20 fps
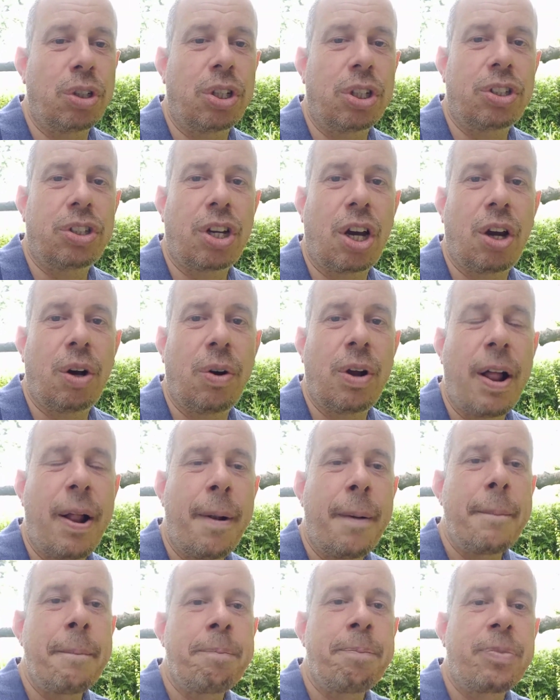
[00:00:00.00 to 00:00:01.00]
So
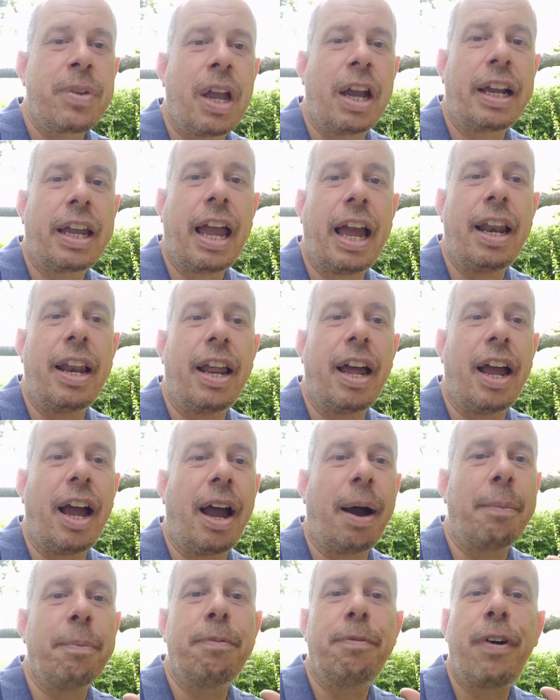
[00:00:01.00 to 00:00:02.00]
again,
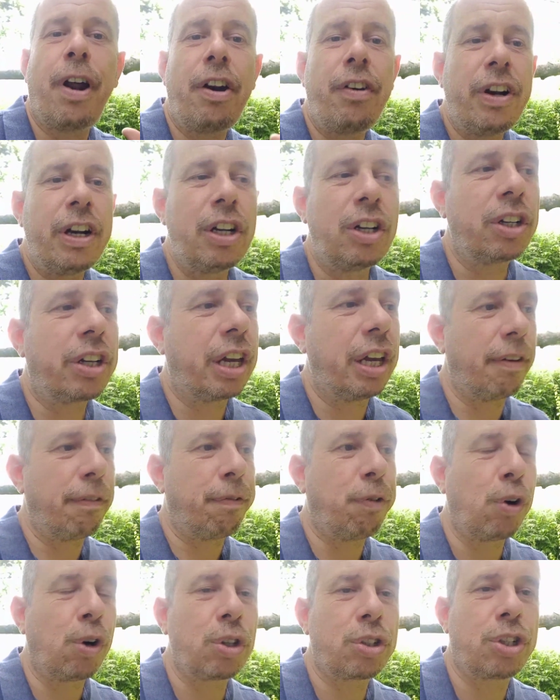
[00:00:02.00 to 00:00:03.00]
I'm very lucky and
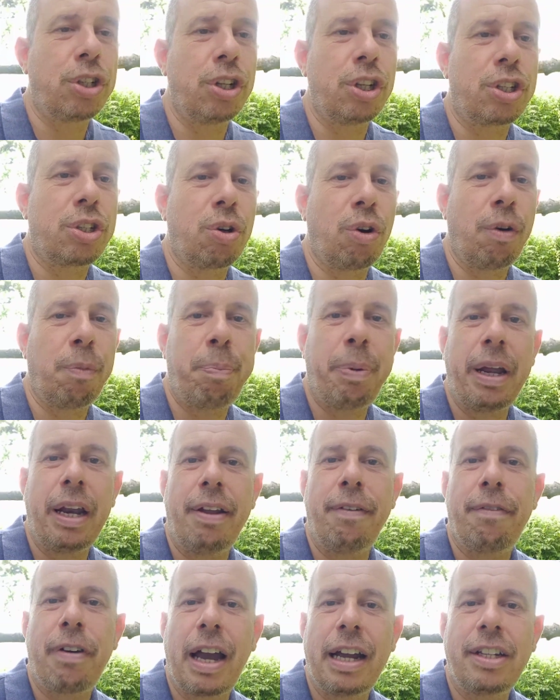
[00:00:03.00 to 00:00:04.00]
fortunate to have been
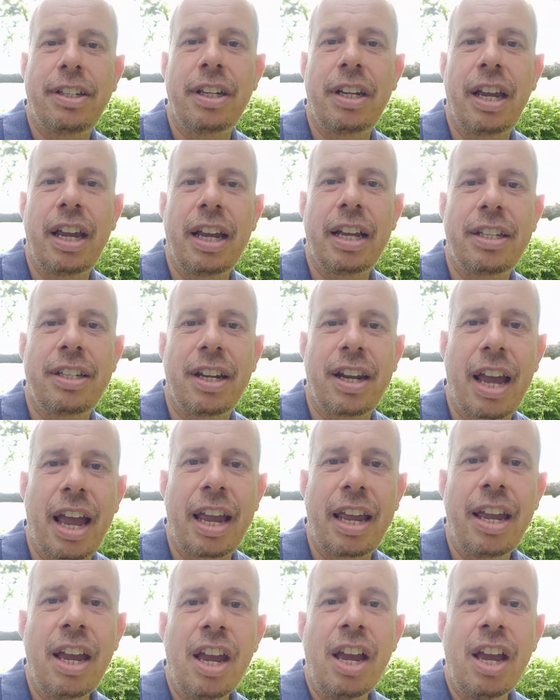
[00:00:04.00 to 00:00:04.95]
invited here today